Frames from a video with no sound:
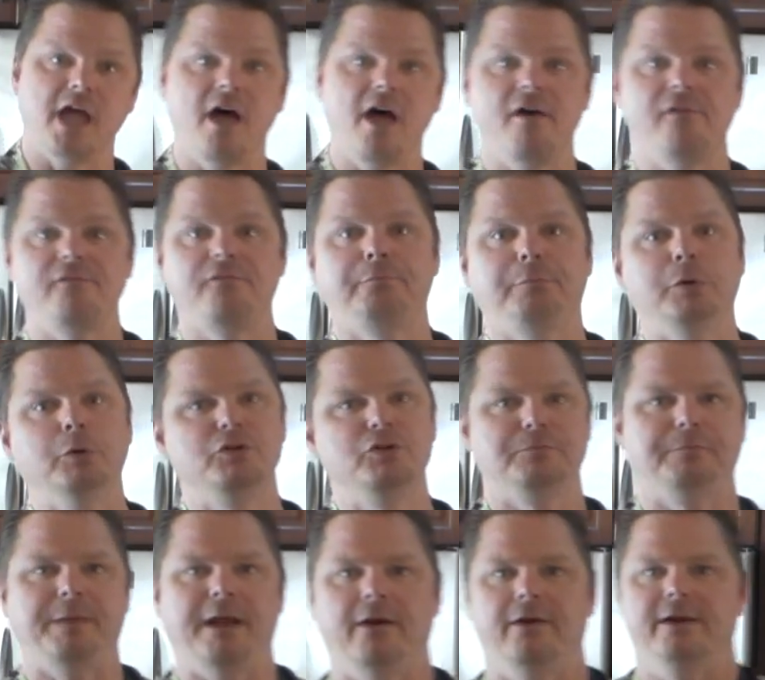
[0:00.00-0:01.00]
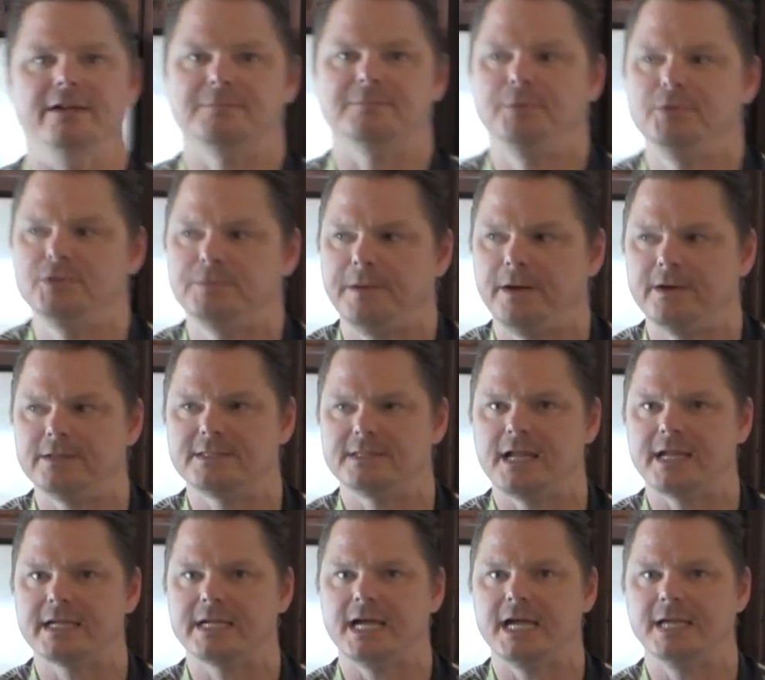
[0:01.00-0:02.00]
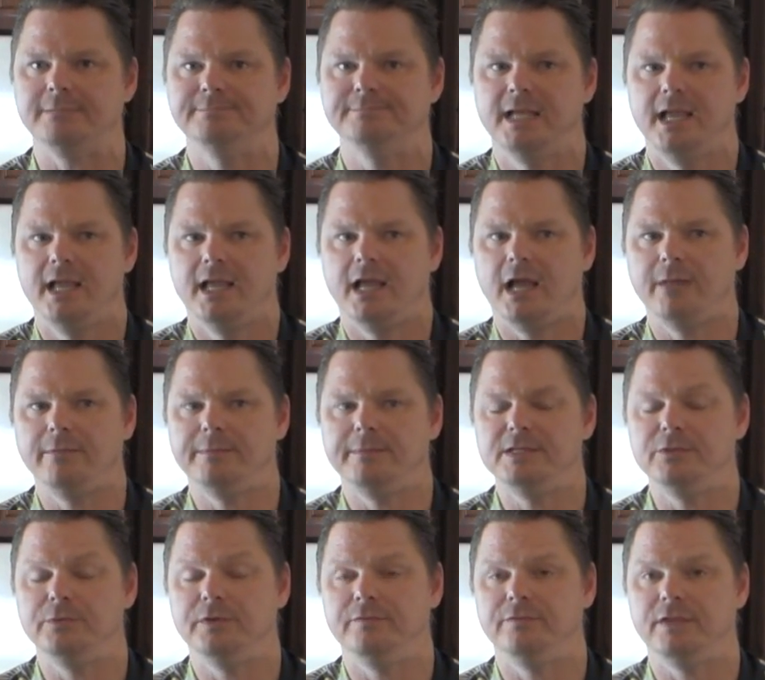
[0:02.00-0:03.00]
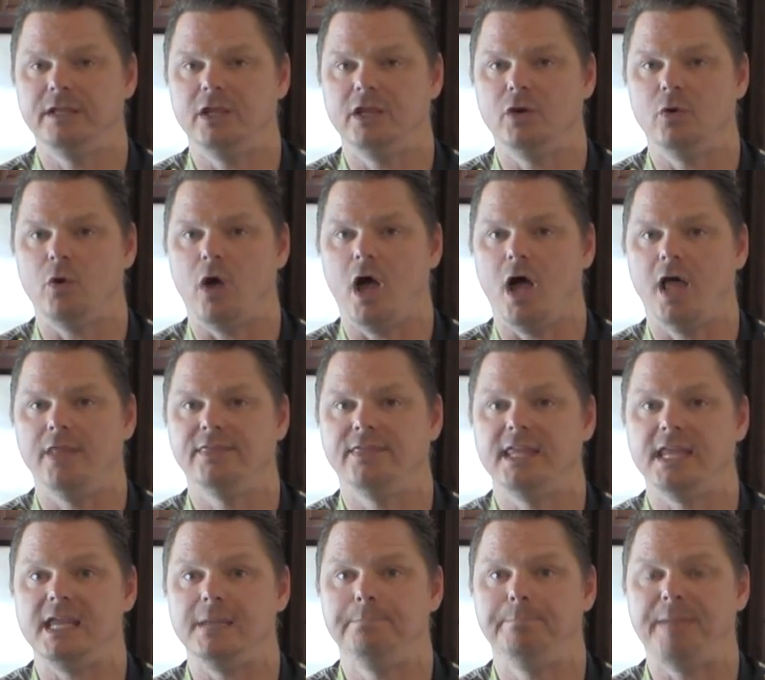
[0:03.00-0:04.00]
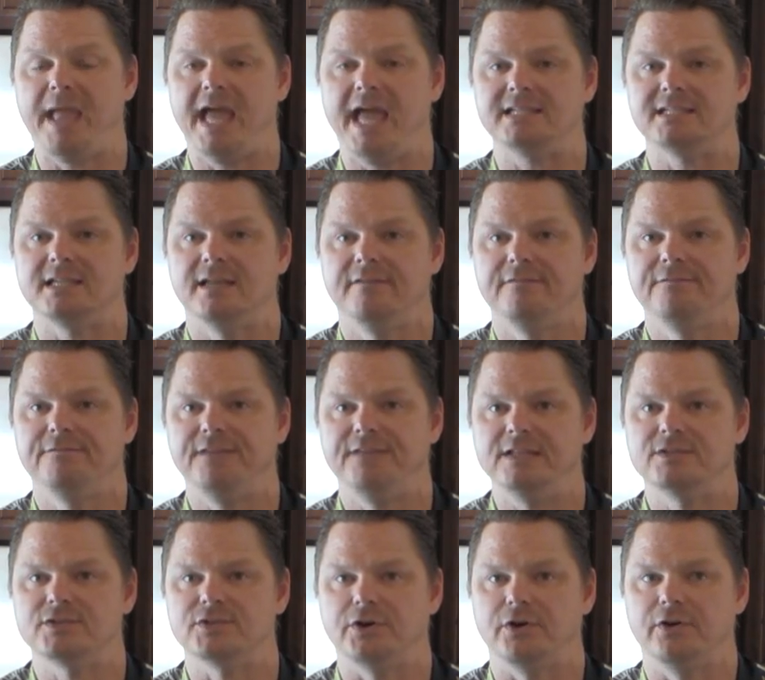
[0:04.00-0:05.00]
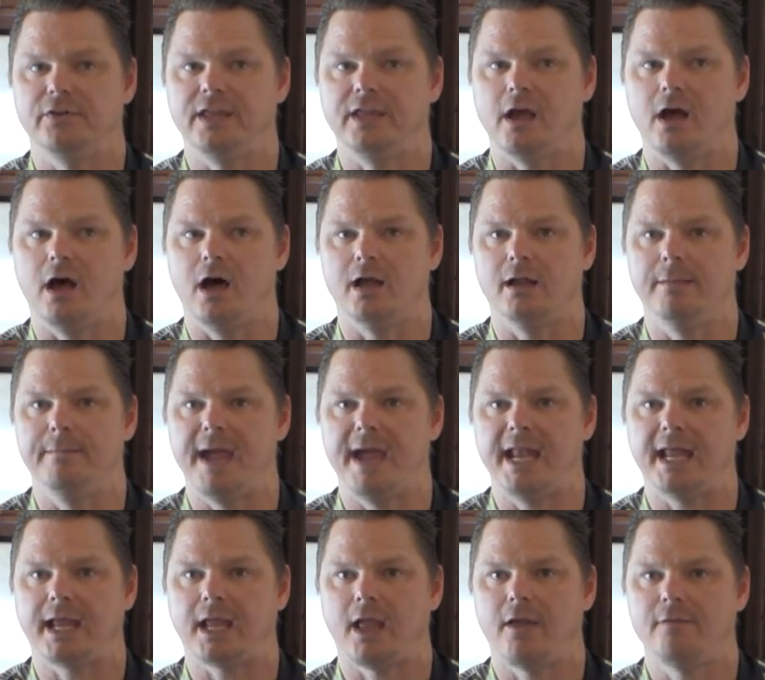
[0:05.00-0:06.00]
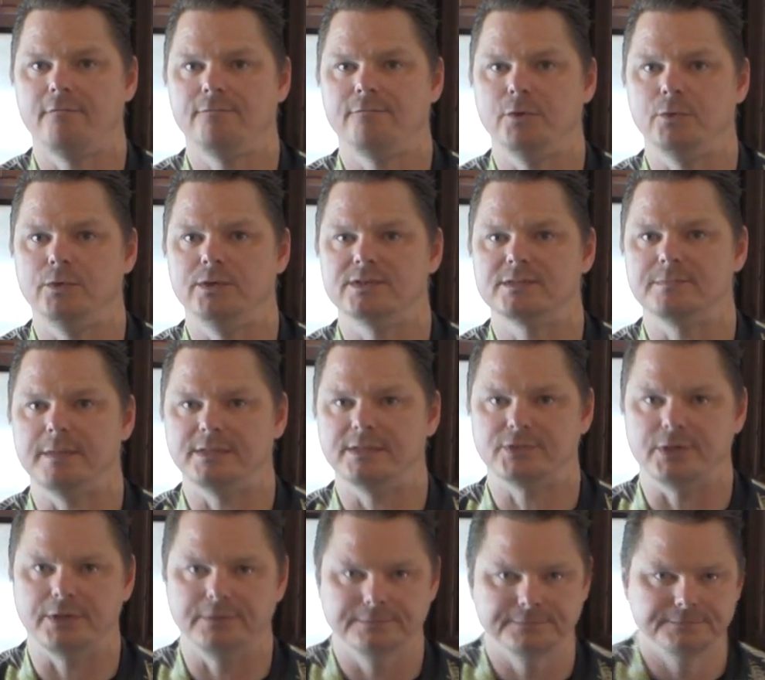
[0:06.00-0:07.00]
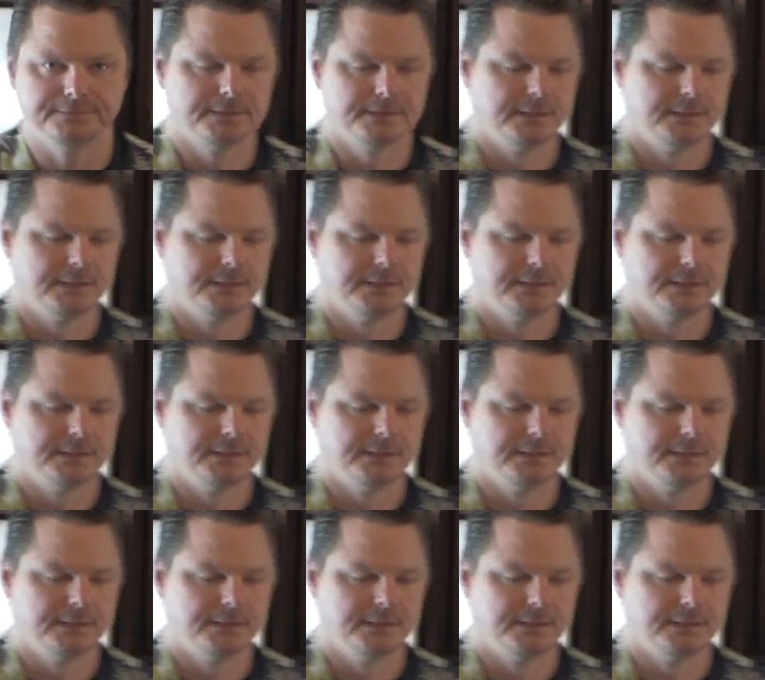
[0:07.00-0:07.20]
of Pooch Parents, poochparents.com. I'm going to be doing a video on the PetFeedster, the automatic food dispenser.